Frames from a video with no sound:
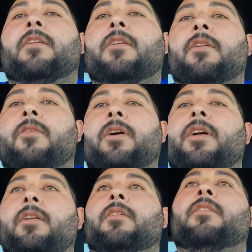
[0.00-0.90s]
You know
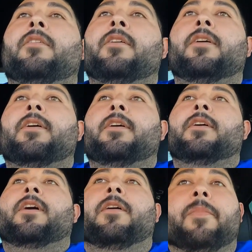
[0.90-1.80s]
what?
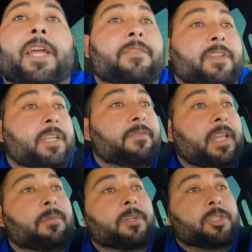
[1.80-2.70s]
I may have to give
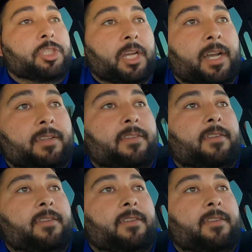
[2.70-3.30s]
that one a shot.